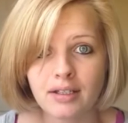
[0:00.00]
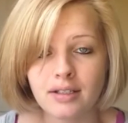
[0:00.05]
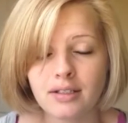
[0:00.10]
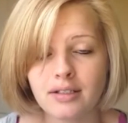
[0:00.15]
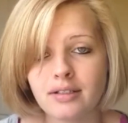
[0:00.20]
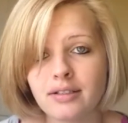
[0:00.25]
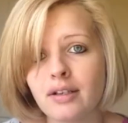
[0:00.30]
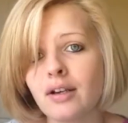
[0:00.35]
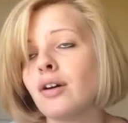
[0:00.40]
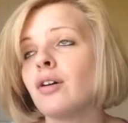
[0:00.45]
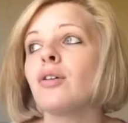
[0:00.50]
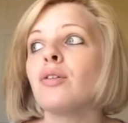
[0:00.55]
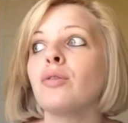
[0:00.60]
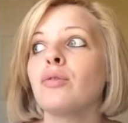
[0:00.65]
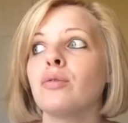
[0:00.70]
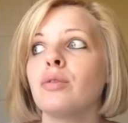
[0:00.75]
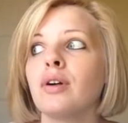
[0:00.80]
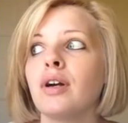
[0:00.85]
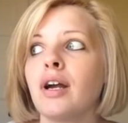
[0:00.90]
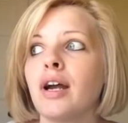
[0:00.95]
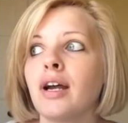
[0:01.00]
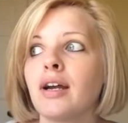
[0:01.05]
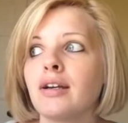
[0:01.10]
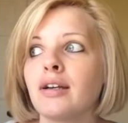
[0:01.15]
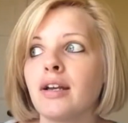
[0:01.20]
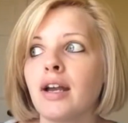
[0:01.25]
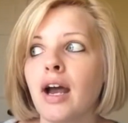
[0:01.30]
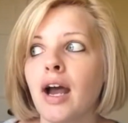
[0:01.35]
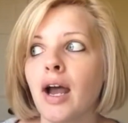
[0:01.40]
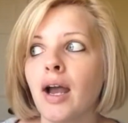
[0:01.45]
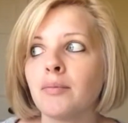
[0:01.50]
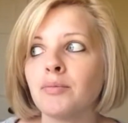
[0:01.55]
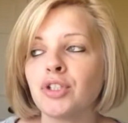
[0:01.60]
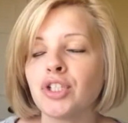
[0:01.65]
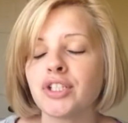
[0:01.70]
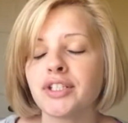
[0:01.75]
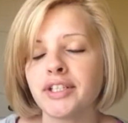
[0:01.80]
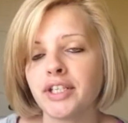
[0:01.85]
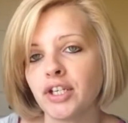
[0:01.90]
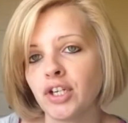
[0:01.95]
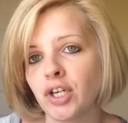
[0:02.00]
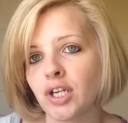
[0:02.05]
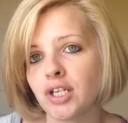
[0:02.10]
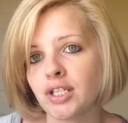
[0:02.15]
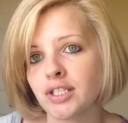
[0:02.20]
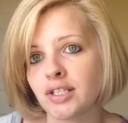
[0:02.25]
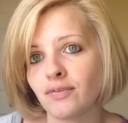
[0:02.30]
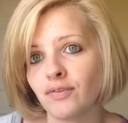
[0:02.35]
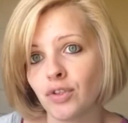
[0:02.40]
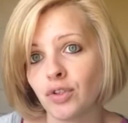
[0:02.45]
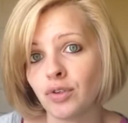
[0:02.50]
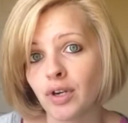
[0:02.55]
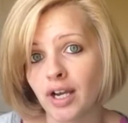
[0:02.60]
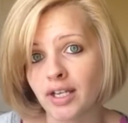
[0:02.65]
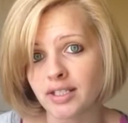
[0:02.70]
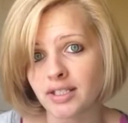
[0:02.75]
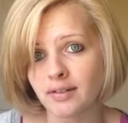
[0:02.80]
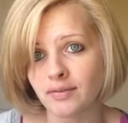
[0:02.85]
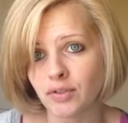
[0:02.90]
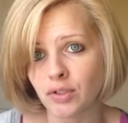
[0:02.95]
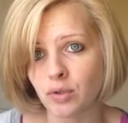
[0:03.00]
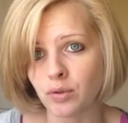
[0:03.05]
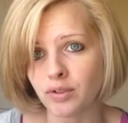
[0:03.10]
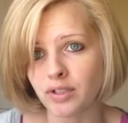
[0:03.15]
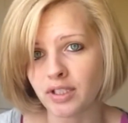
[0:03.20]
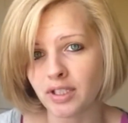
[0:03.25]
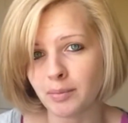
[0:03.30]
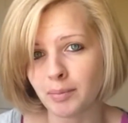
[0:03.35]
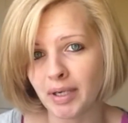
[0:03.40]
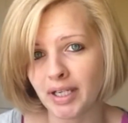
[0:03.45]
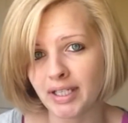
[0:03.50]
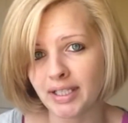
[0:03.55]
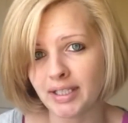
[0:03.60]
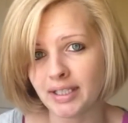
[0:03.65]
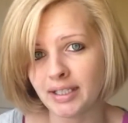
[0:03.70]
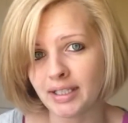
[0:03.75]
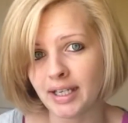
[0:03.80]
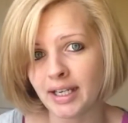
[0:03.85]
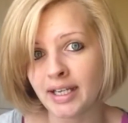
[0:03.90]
So I'm just curious if you guys have told anybody.